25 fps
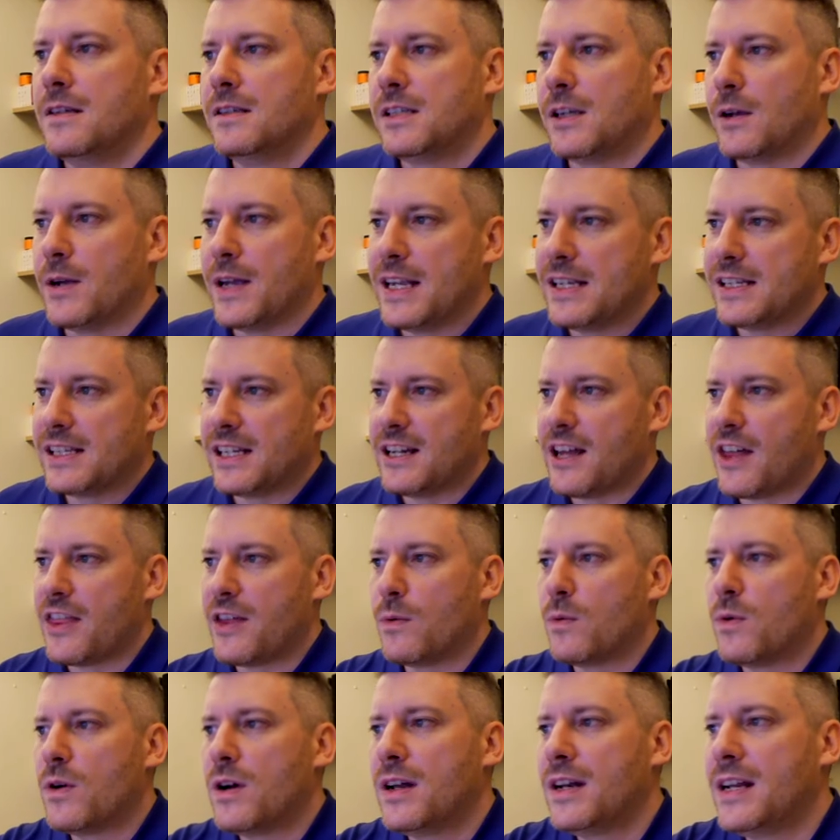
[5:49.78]
So here's
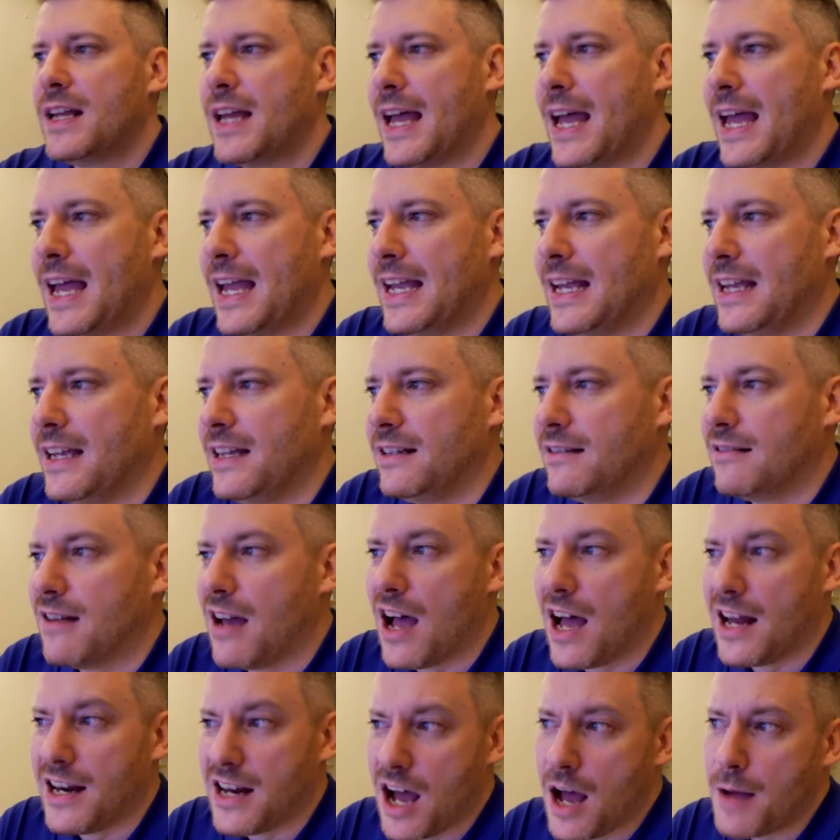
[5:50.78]
another one, a
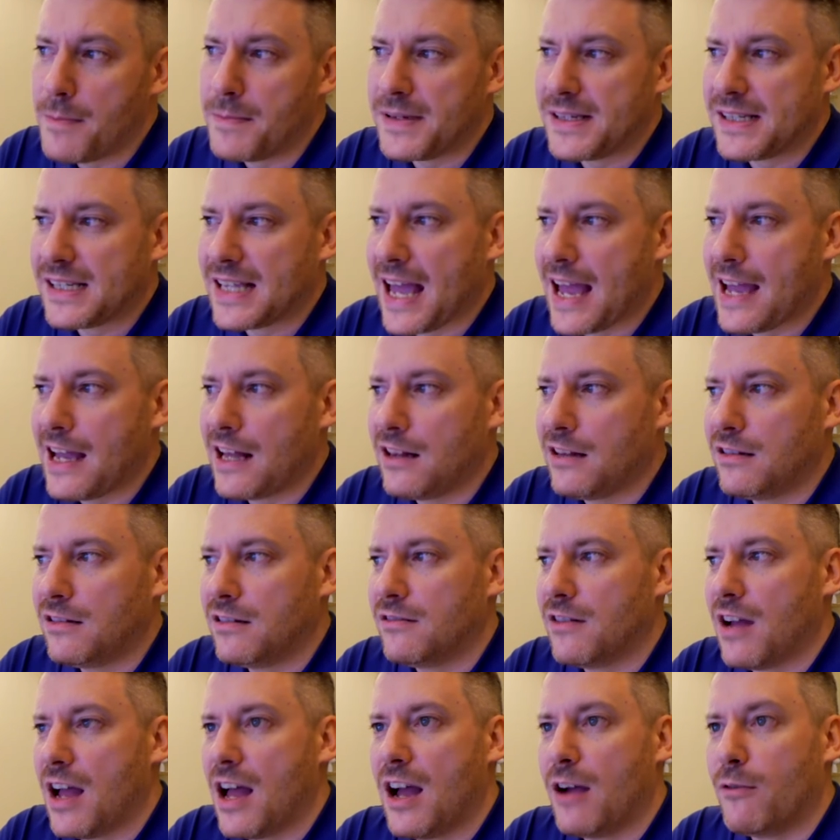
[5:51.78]
an
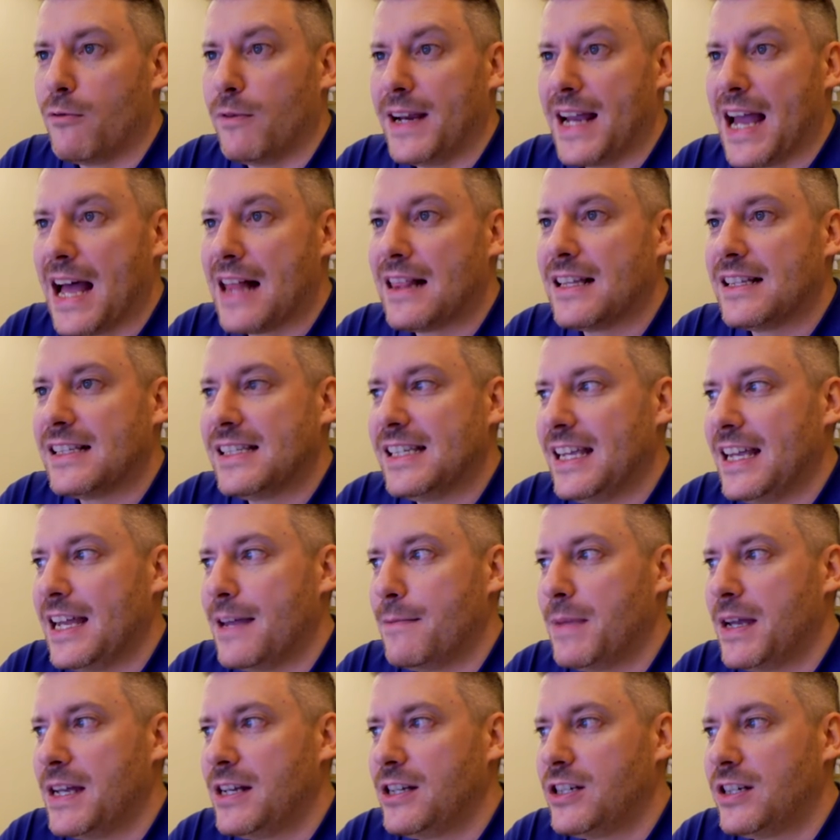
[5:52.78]
upscale uh, reality
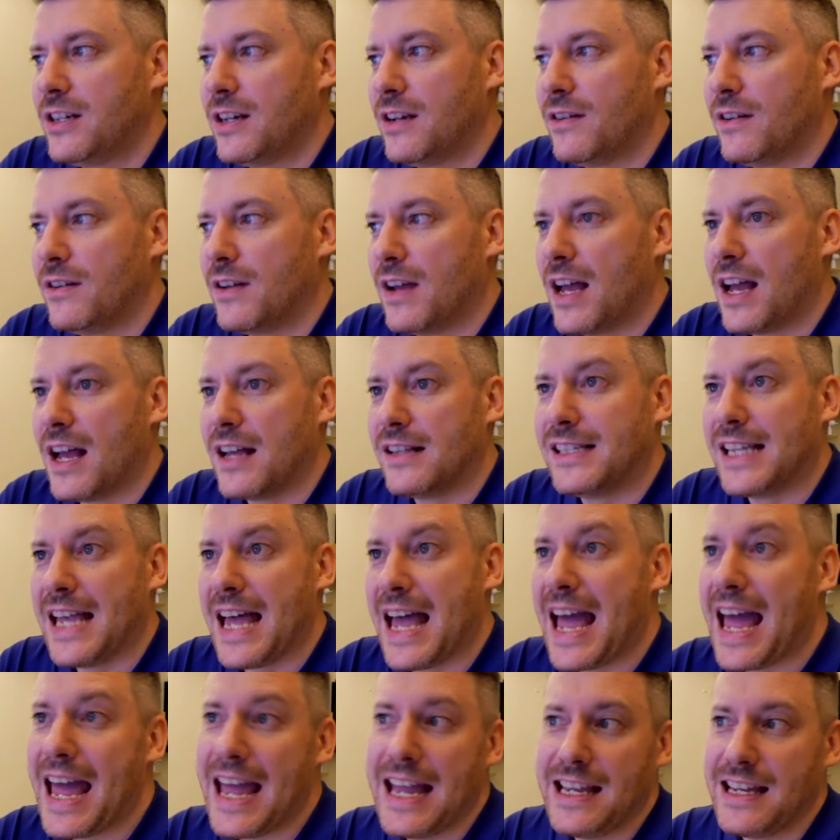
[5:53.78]
image uh,
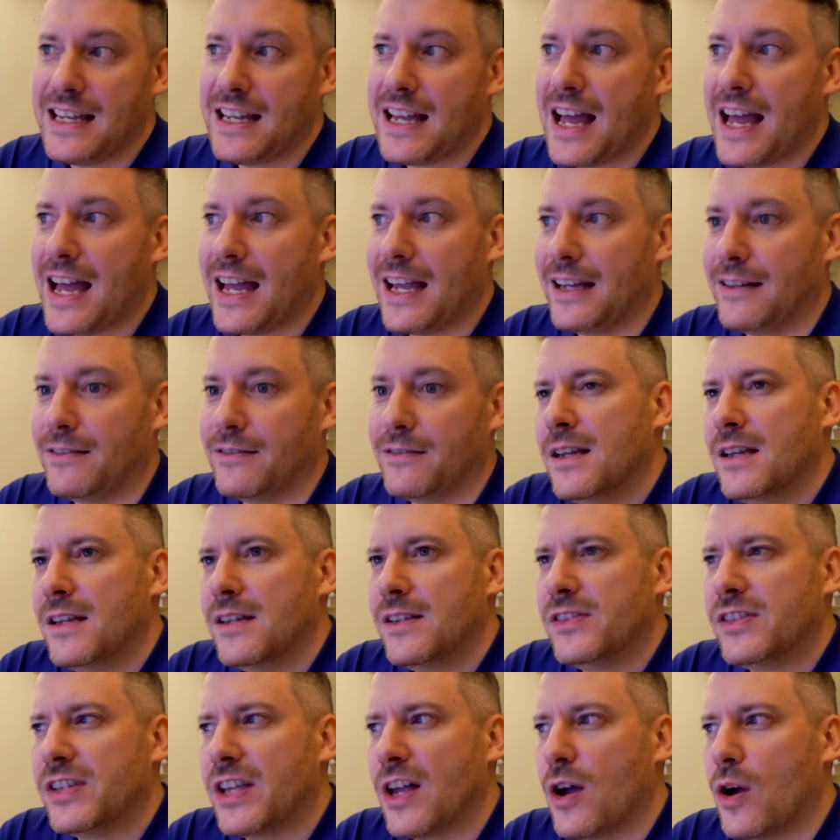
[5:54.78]
to
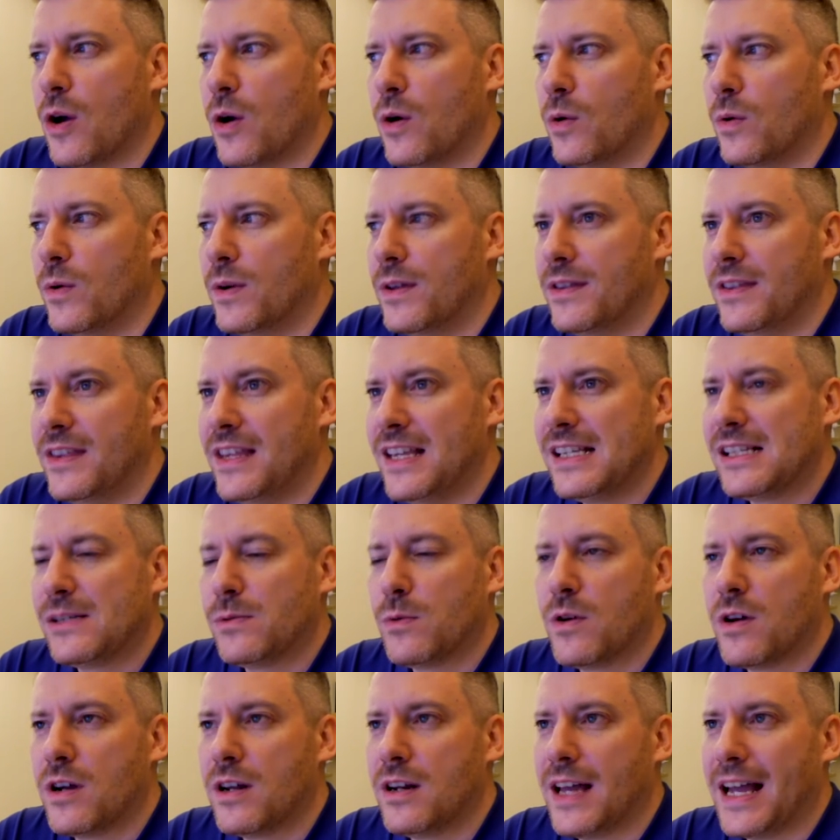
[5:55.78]
8K. So this
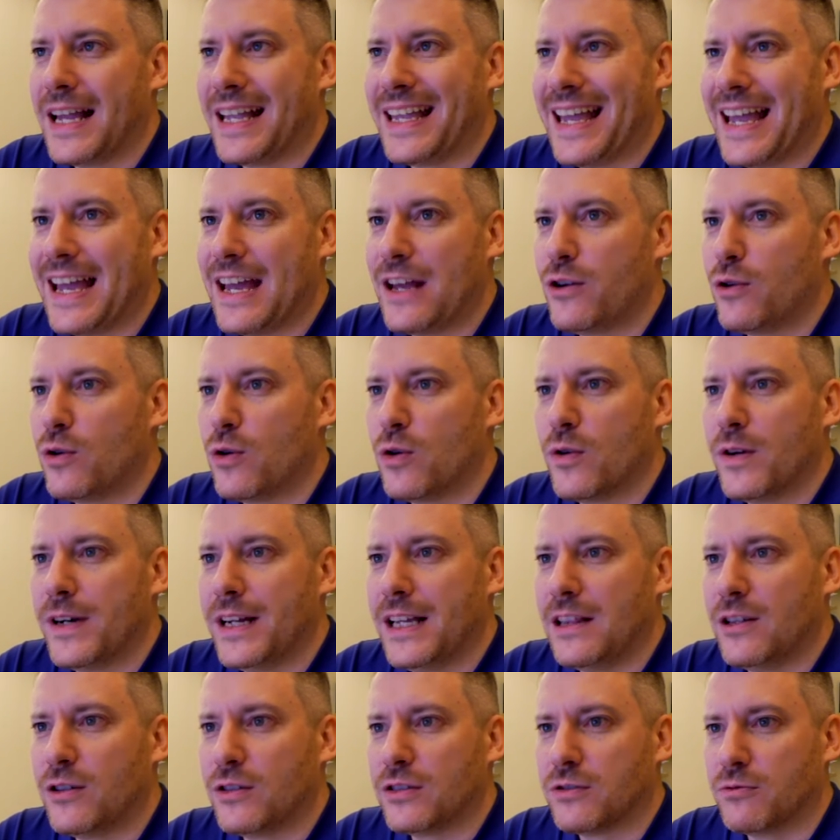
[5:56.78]
one, again,
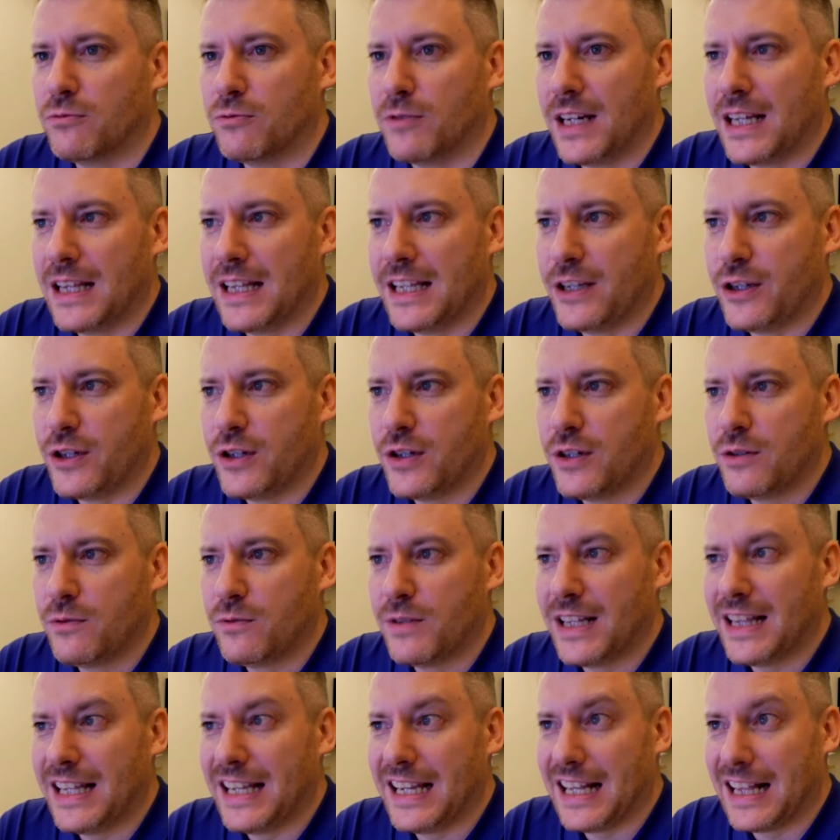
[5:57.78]
already looked really good,
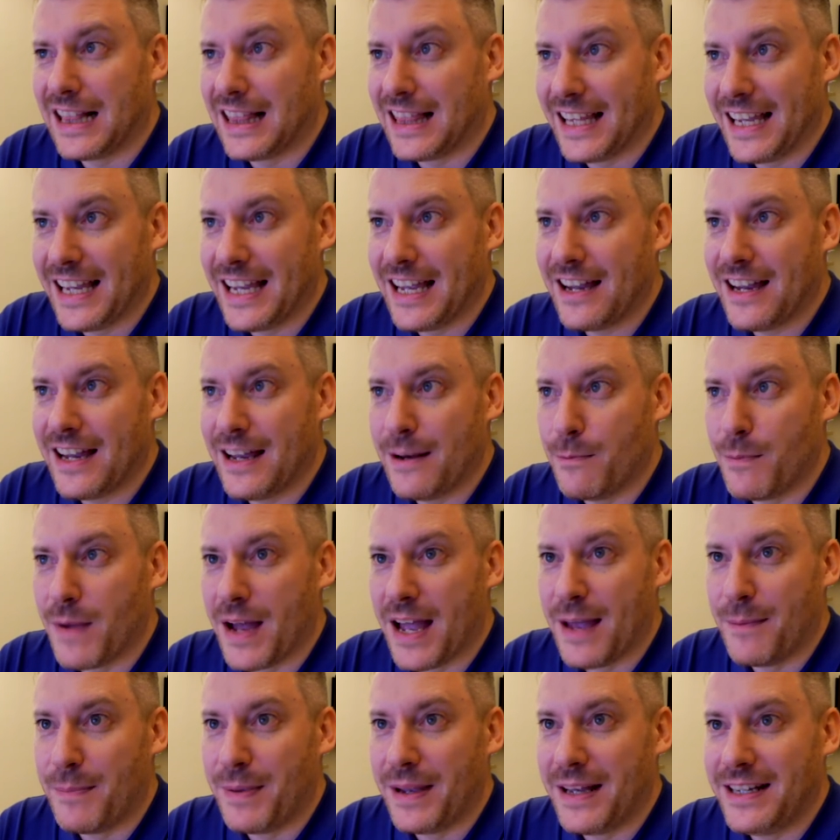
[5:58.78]
really clear in
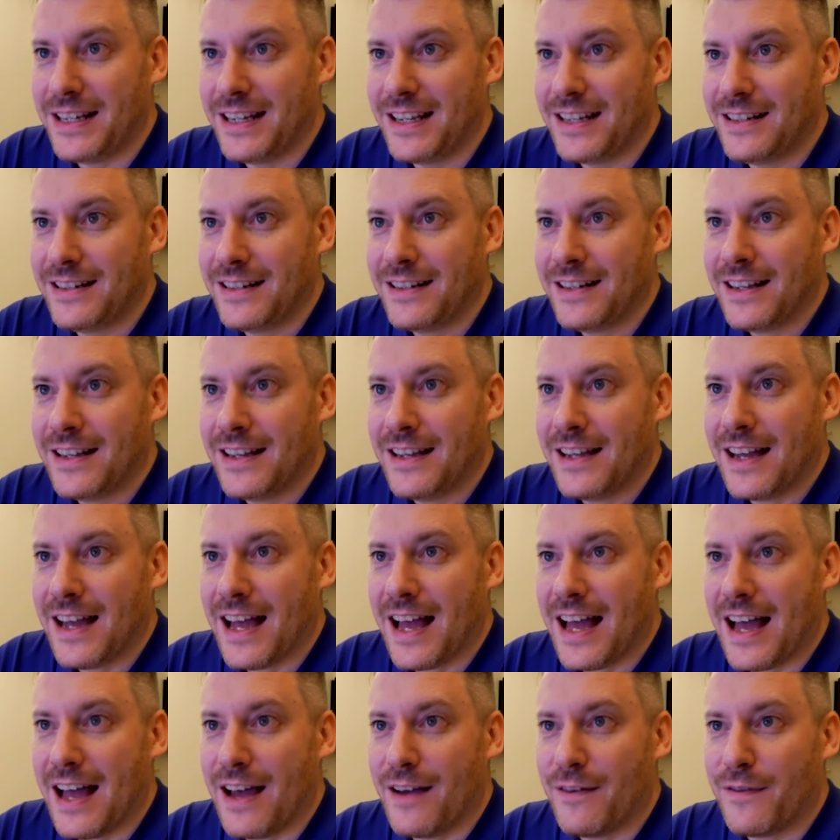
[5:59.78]
my opinion.
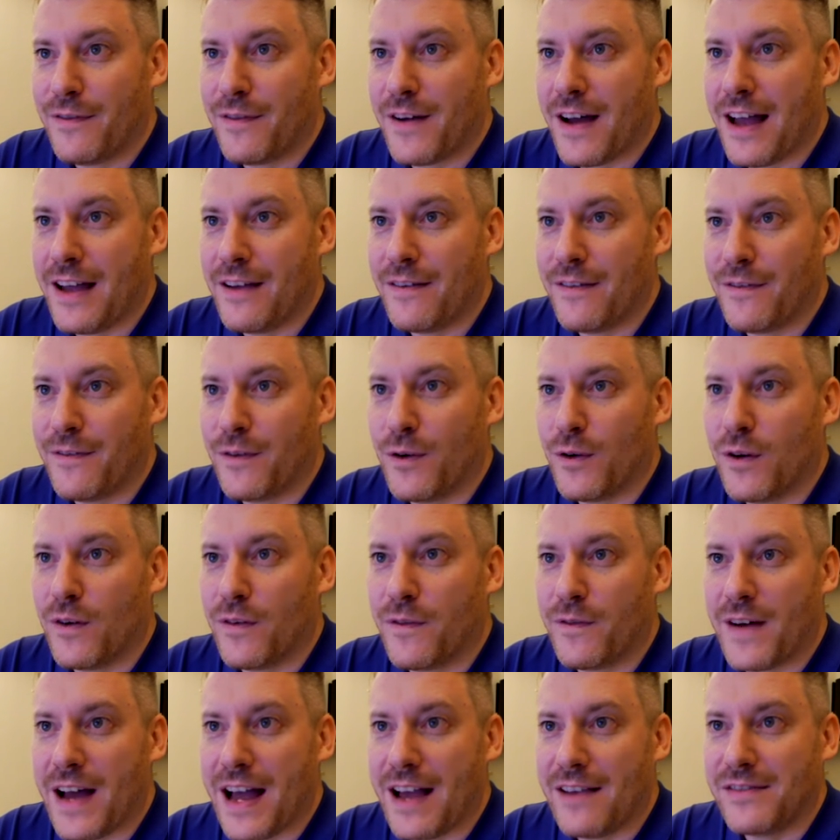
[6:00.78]
Uh,
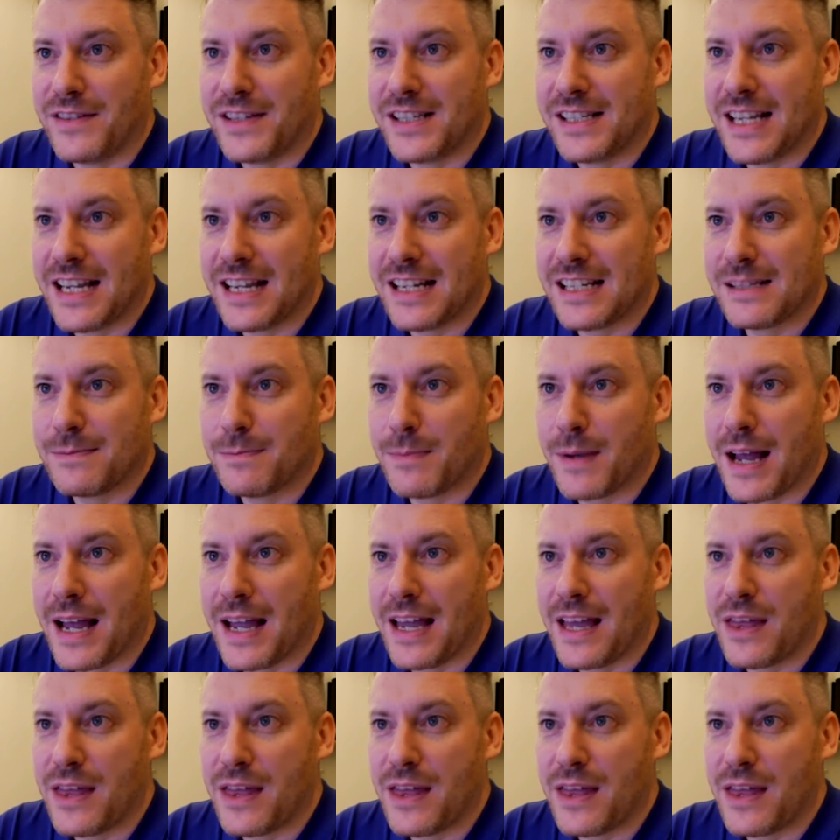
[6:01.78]
5456 by